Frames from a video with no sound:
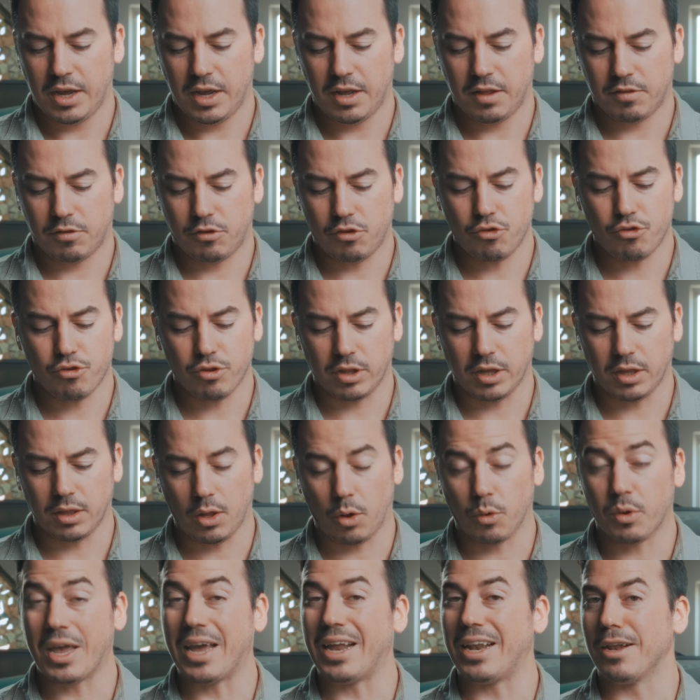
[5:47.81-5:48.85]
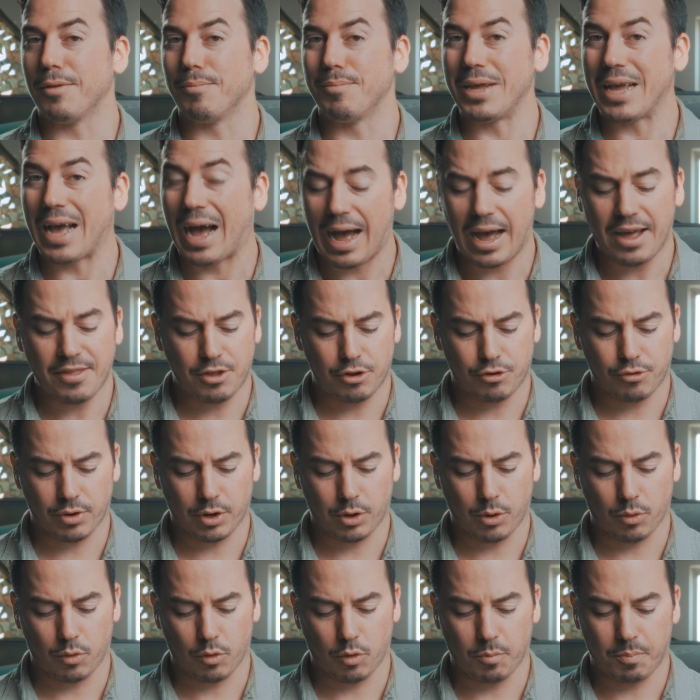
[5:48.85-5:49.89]
it's usually located behind the
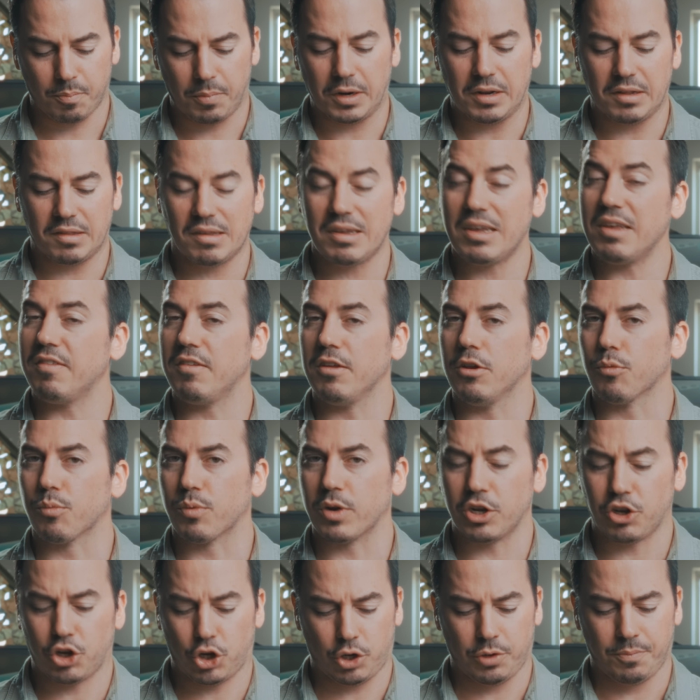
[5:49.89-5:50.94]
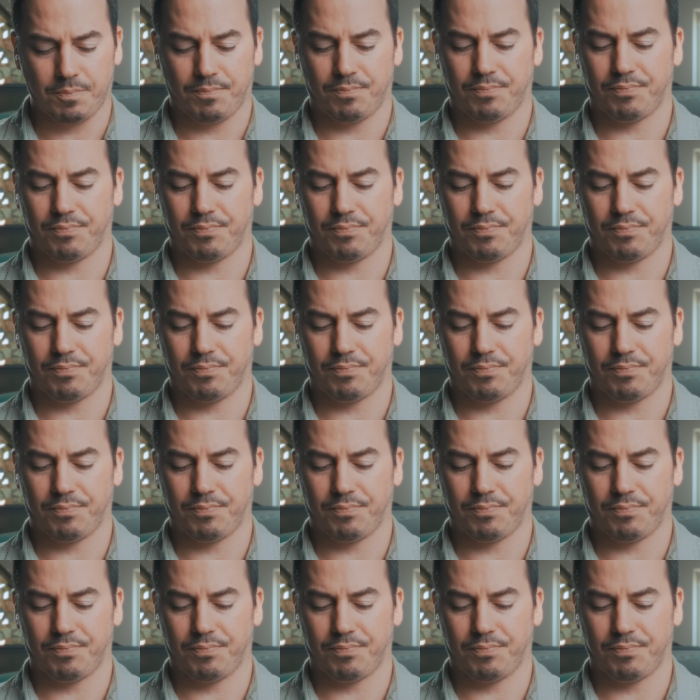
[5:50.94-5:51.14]
trigger group, but it's easy to reach,